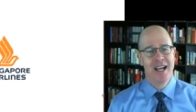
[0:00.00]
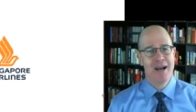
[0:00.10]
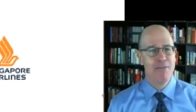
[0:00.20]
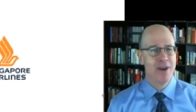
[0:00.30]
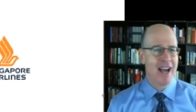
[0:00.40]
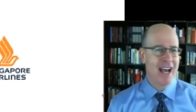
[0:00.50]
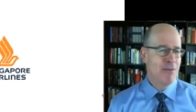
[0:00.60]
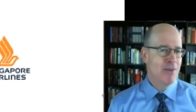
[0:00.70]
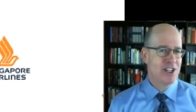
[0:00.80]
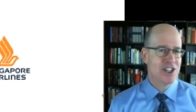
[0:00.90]
But how
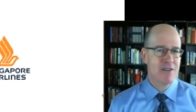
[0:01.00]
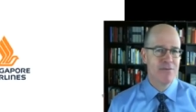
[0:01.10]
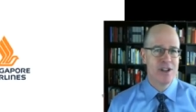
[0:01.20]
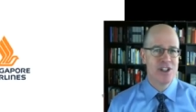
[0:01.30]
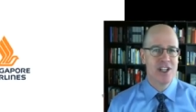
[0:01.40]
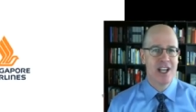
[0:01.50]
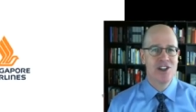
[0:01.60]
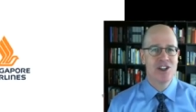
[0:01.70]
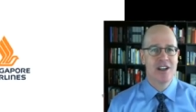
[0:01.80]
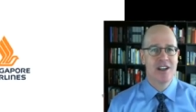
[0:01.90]
much
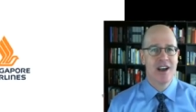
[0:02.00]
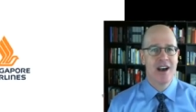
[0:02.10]
differentiation,